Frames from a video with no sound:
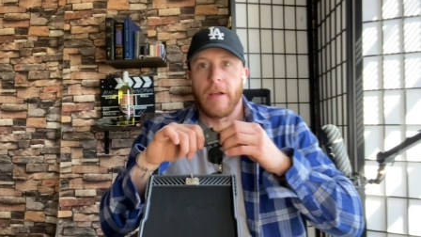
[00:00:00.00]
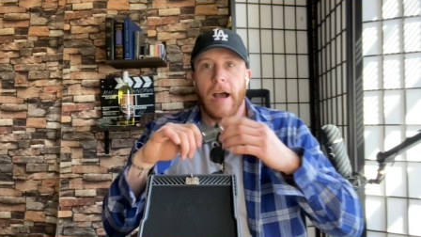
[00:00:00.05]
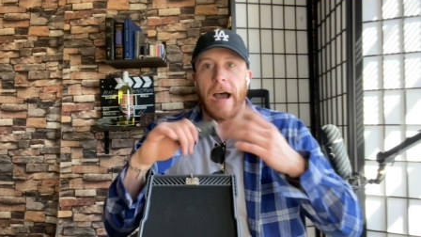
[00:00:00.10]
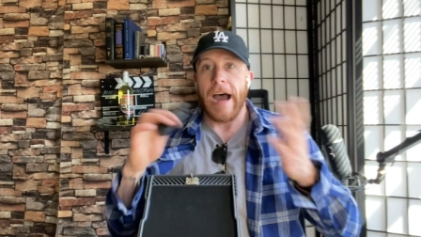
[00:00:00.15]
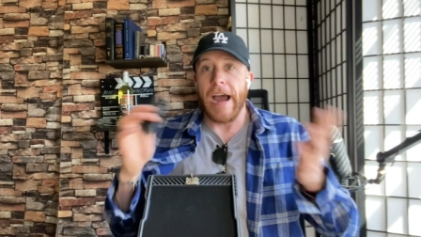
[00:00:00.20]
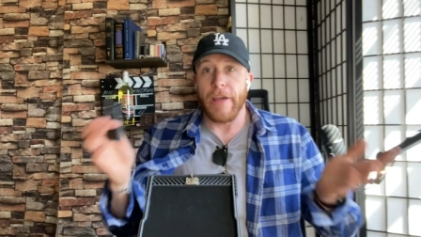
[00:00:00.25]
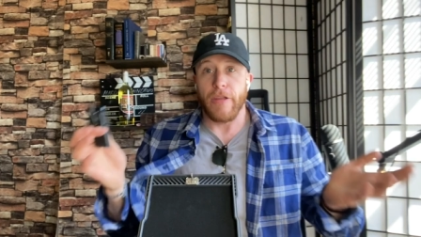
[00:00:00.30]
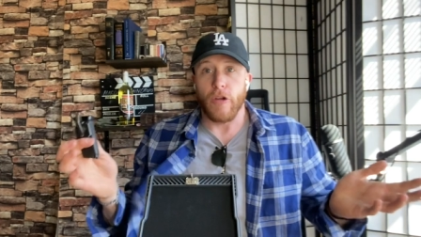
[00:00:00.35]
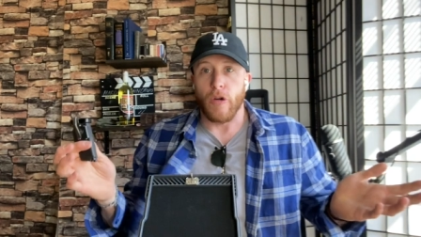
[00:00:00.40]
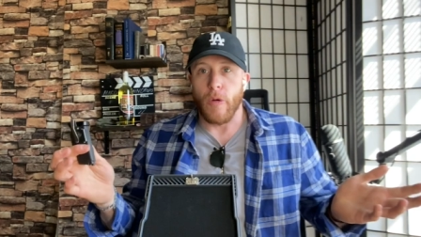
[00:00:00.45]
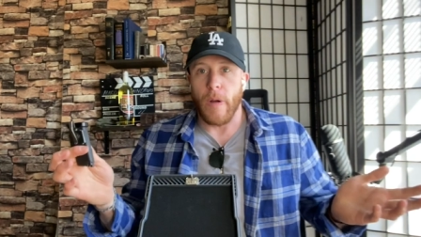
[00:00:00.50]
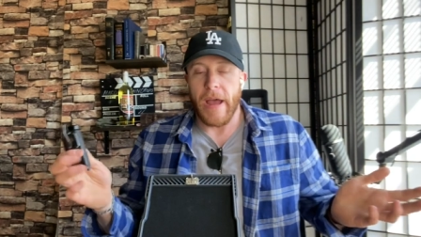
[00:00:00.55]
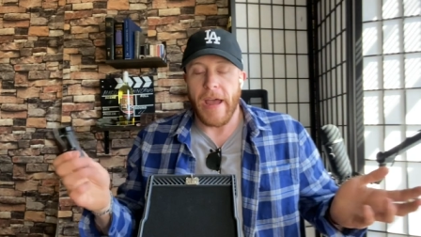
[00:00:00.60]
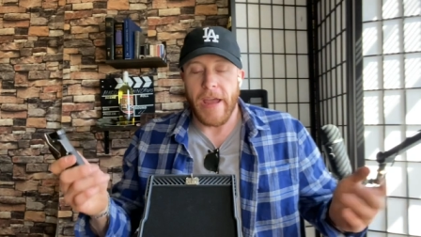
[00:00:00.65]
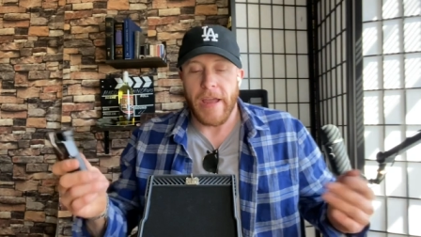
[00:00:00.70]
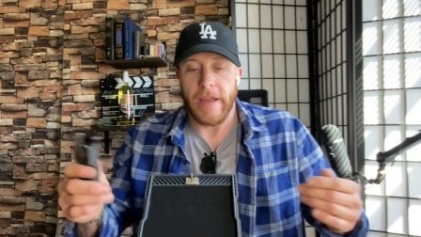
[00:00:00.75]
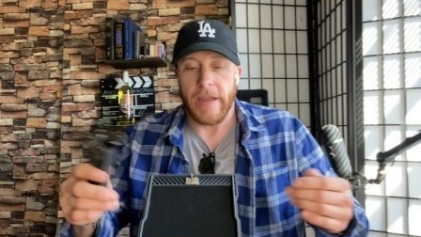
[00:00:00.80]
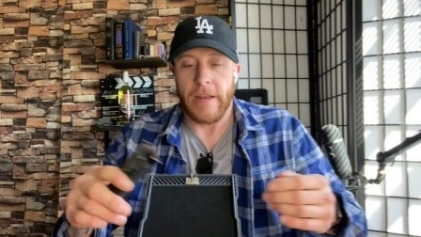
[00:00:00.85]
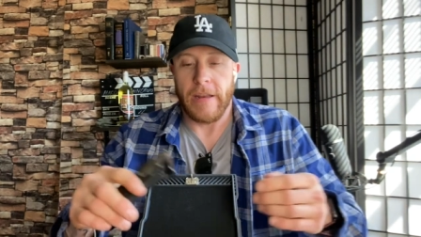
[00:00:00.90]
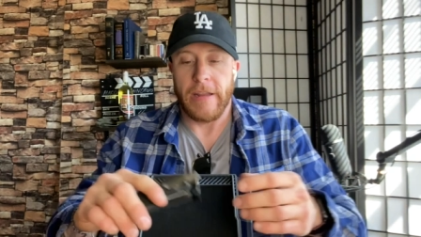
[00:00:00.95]
either
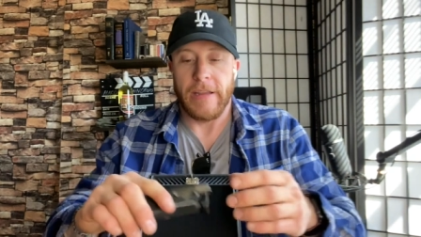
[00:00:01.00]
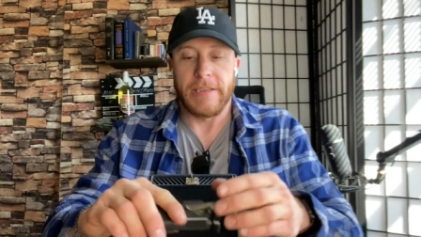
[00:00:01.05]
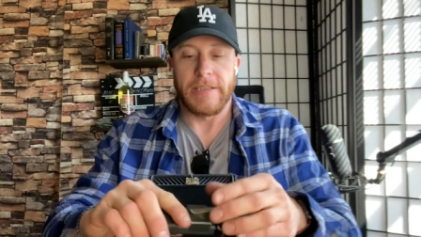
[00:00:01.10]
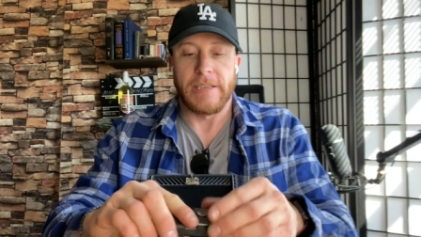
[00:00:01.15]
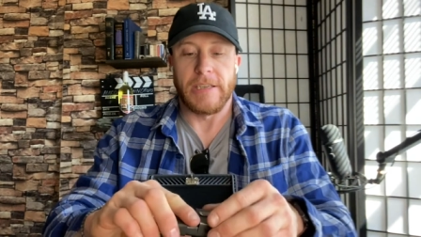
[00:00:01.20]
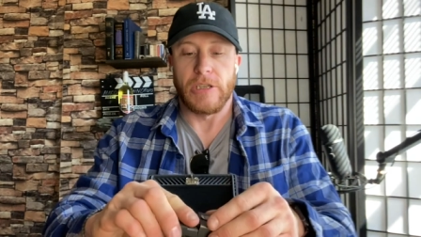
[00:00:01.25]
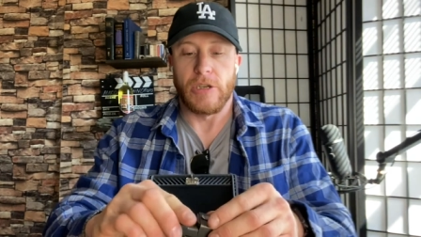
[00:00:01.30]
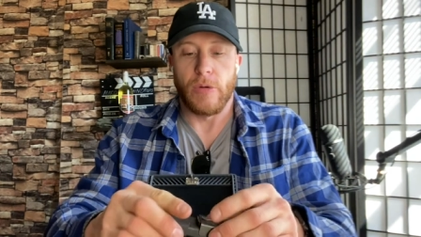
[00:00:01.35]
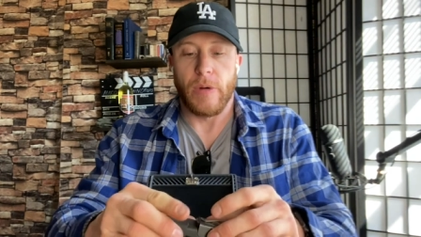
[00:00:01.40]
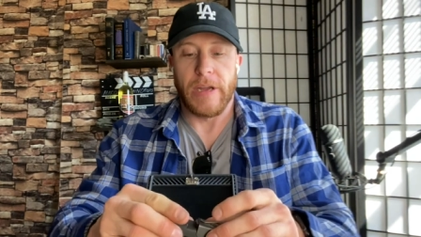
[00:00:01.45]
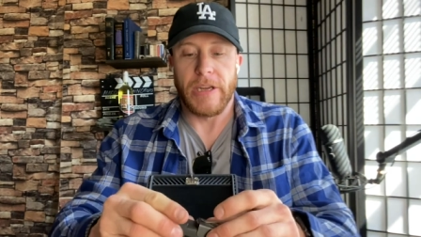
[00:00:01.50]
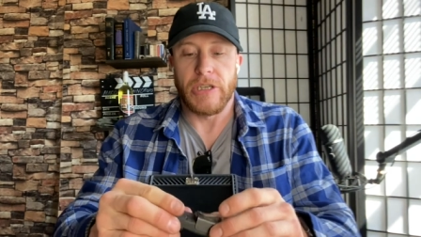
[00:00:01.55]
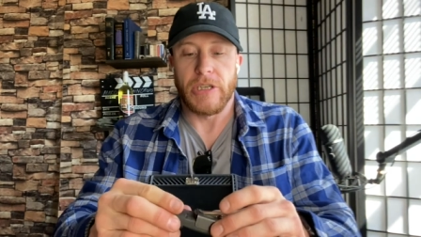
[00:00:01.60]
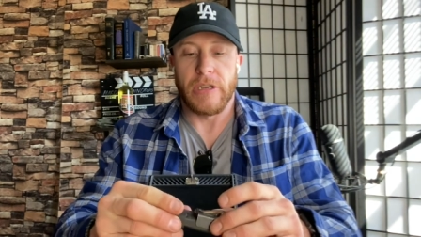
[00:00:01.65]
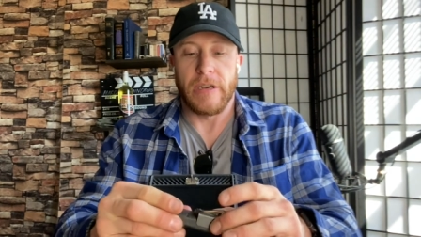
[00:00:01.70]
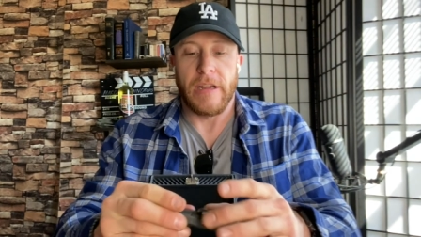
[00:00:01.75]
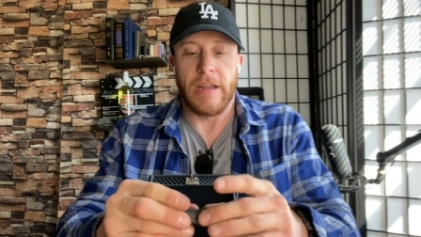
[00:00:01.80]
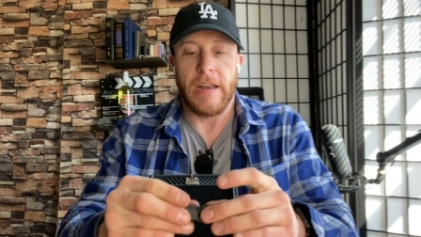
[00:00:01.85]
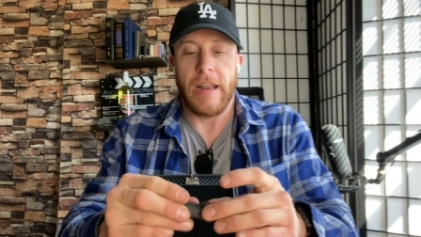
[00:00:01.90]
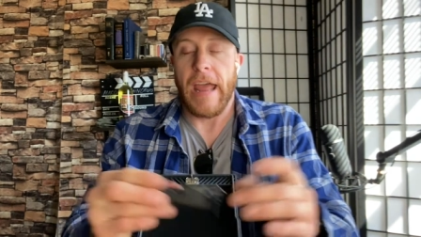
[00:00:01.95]
way in this
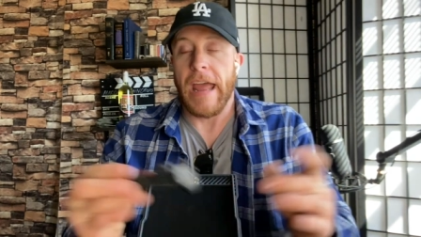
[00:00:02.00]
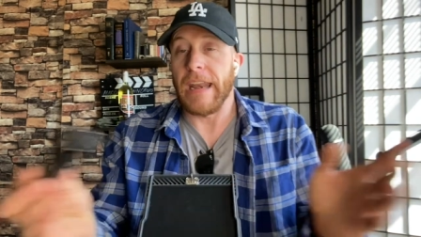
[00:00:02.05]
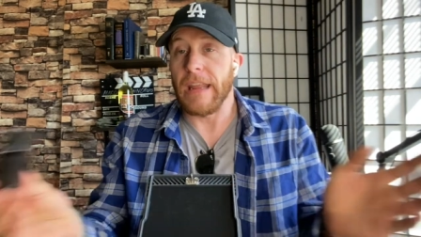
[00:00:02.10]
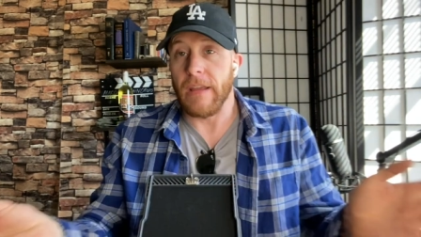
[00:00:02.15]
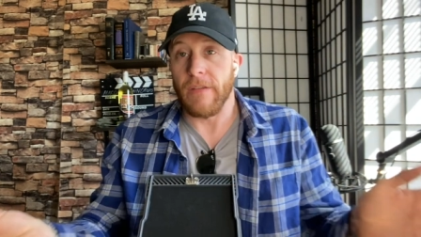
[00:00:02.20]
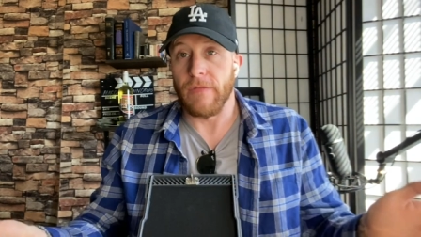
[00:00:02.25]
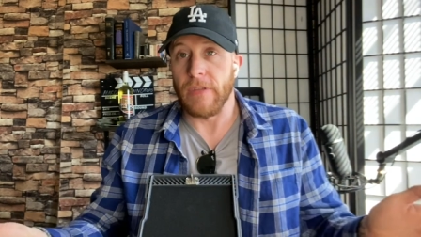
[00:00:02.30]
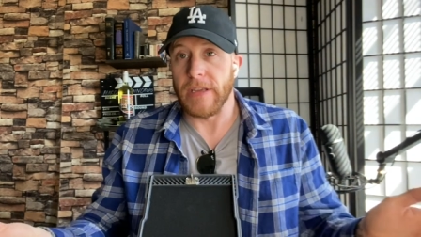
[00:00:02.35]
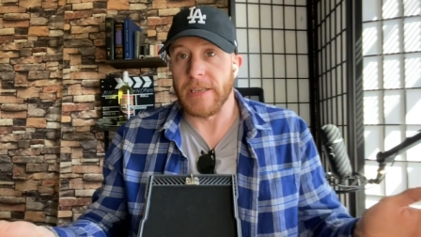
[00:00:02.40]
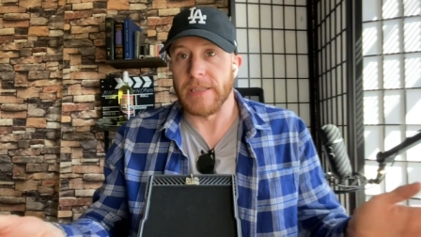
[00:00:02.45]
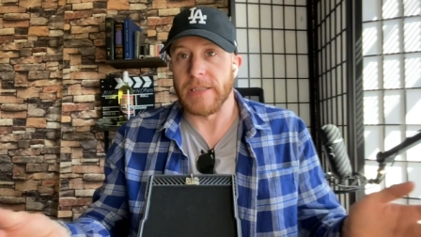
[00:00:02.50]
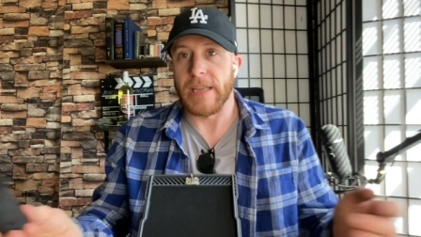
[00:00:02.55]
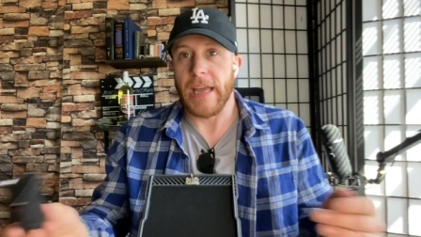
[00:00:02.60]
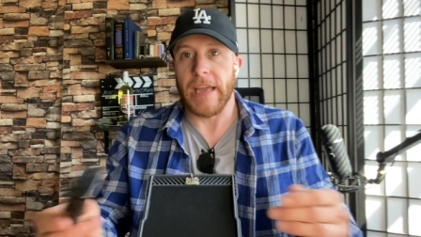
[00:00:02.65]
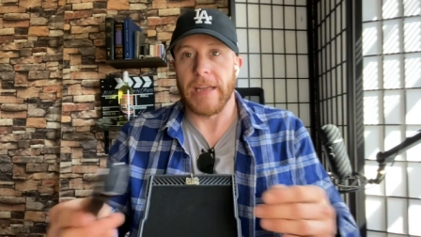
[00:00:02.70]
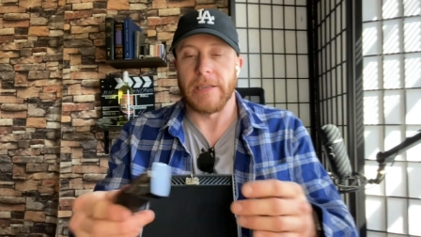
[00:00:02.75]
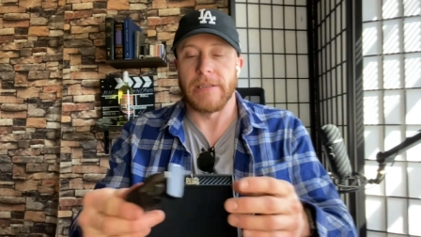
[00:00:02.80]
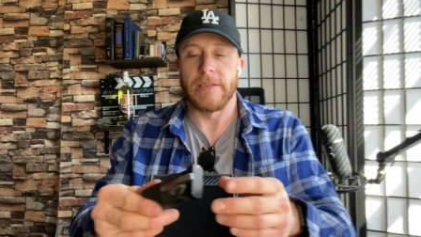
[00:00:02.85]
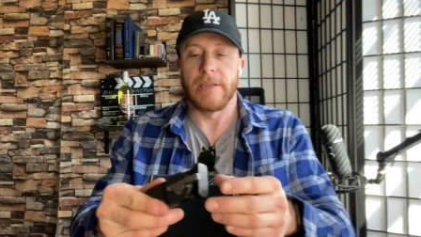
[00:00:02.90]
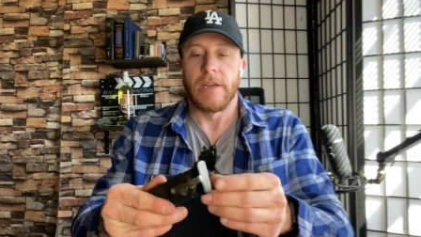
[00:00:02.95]
situation in any of these
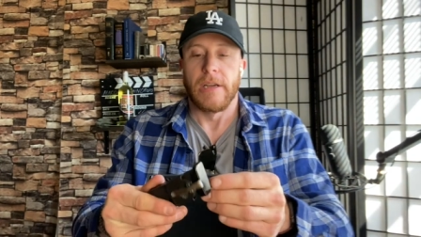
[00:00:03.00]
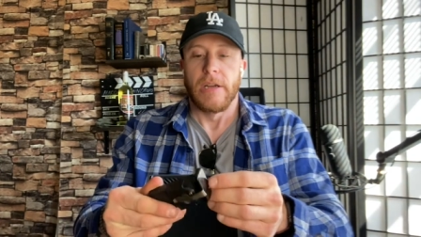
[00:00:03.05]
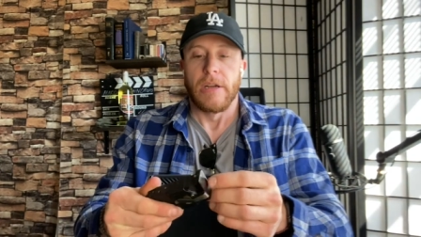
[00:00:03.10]
states.